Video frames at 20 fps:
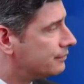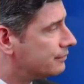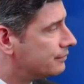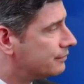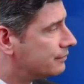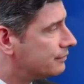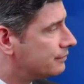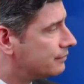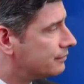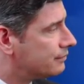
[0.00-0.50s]

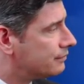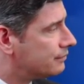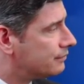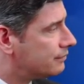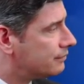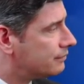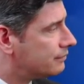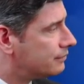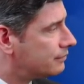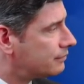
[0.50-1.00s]

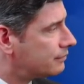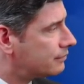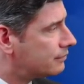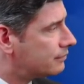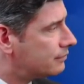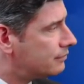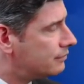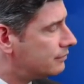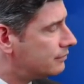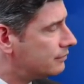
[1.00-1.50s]

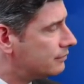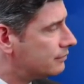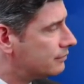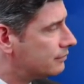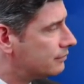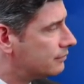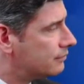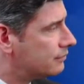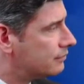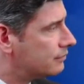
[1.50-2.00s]

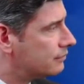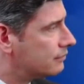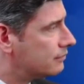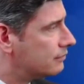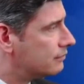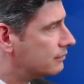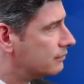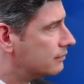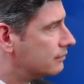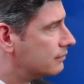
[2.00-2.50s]

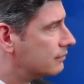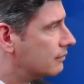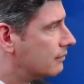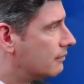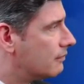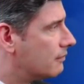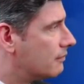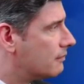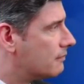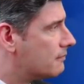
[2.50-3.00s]

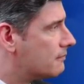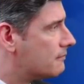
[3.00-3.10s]
(not speaking)